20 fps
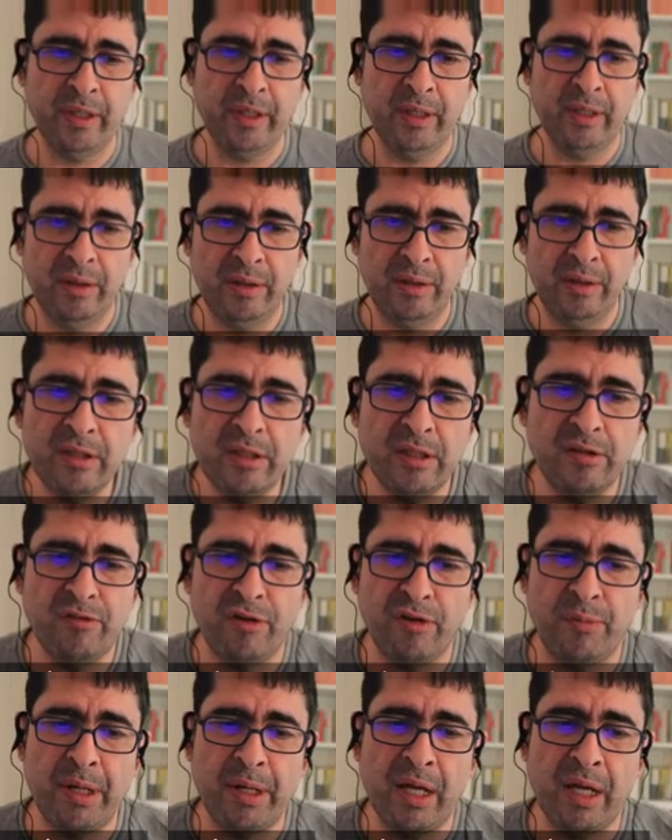this is the
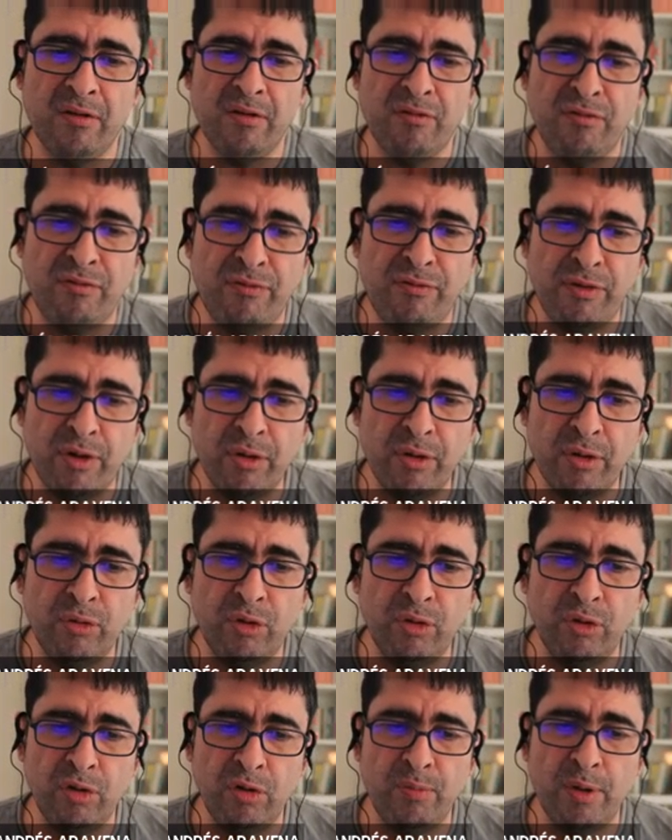formula, 4 to
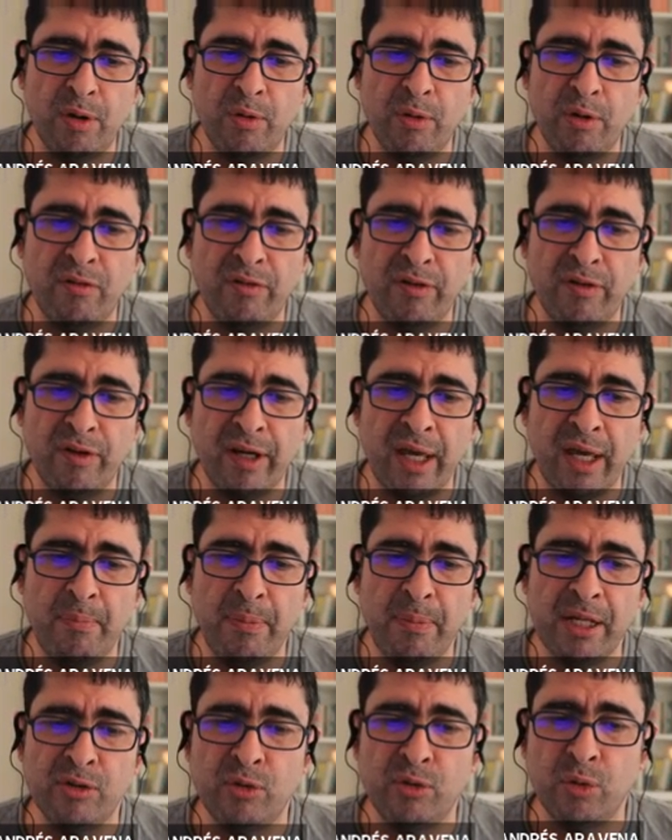the power of k
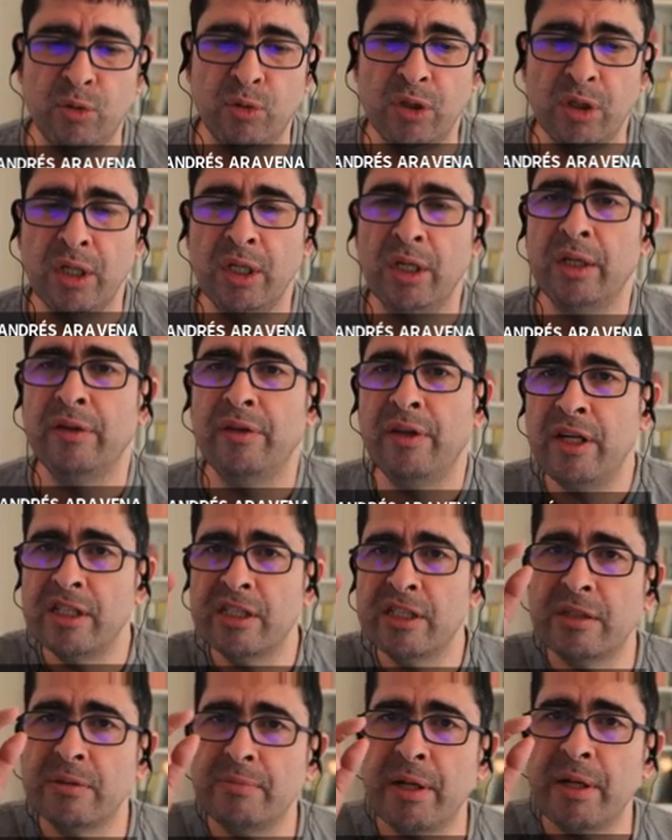plus 2. There
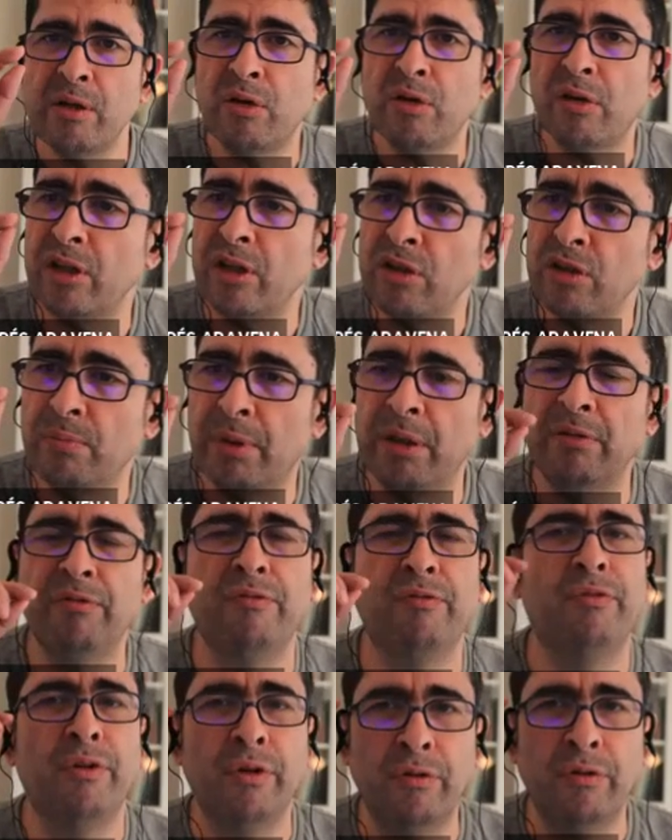is a small correction, but
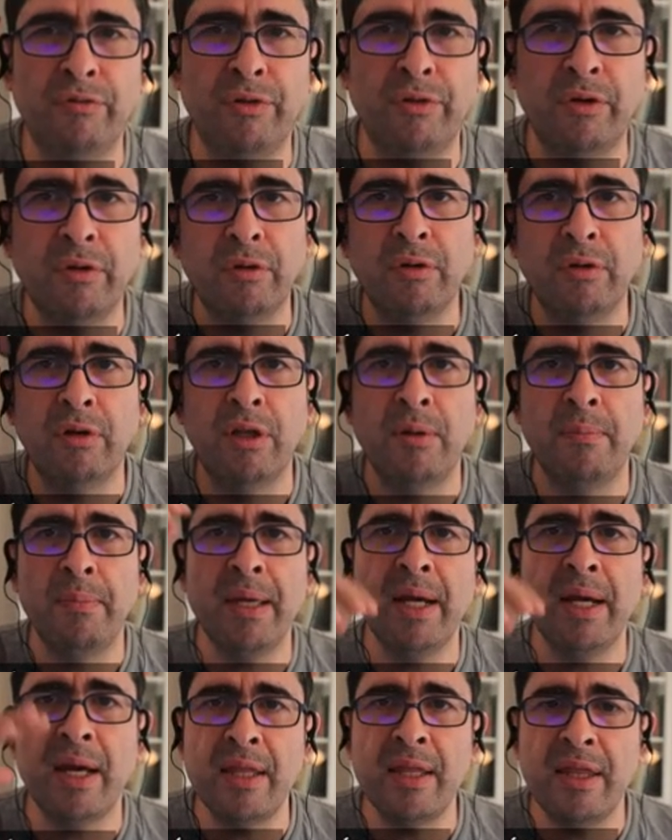for the
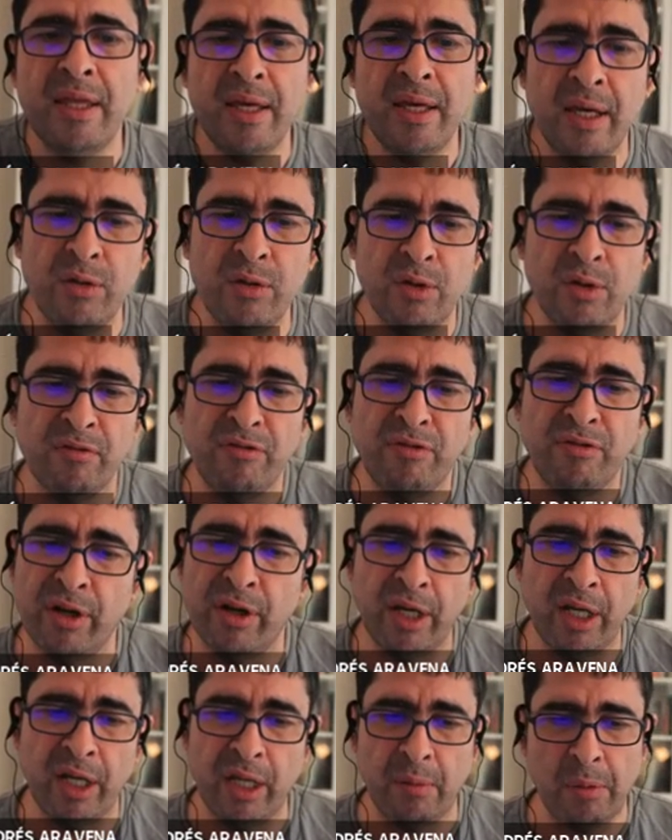big idea, you can
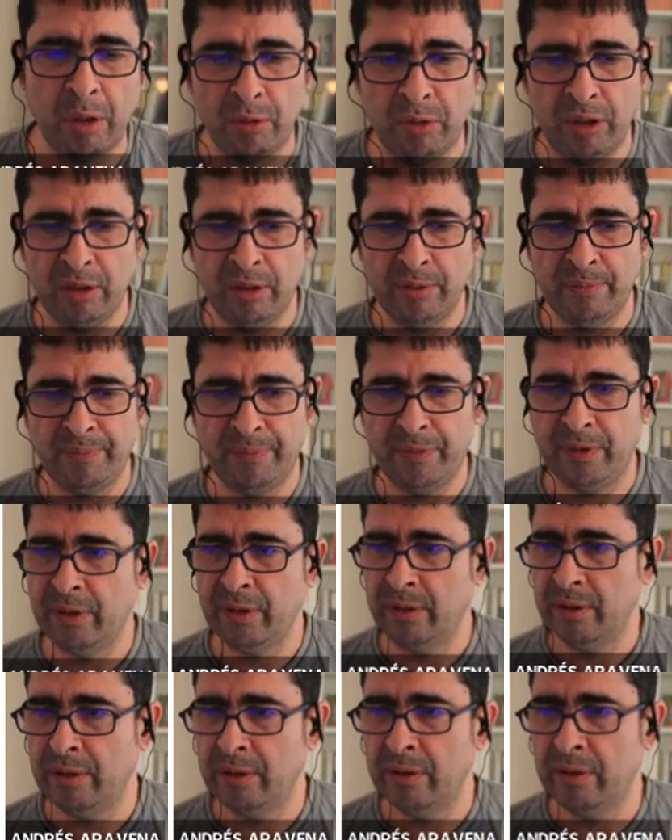forget about it.
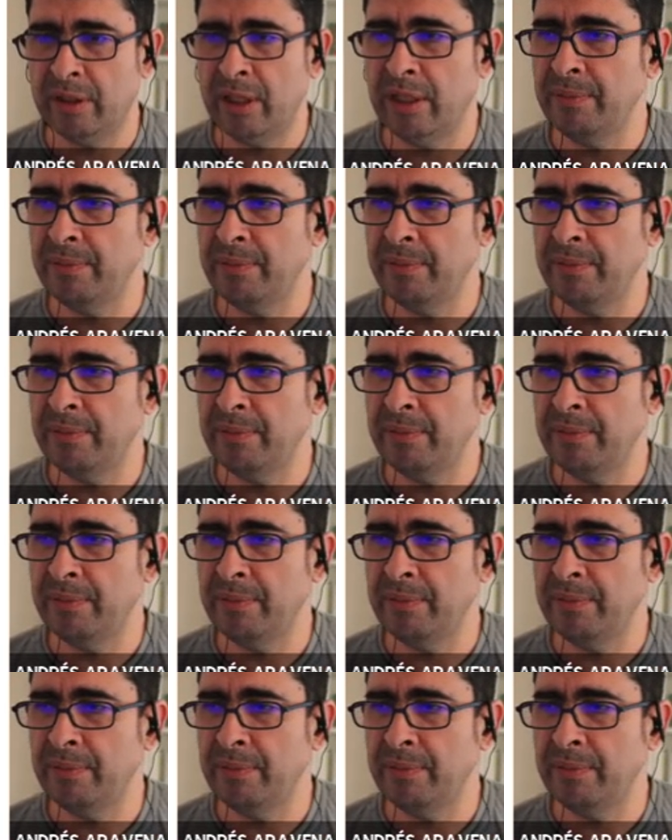Okay?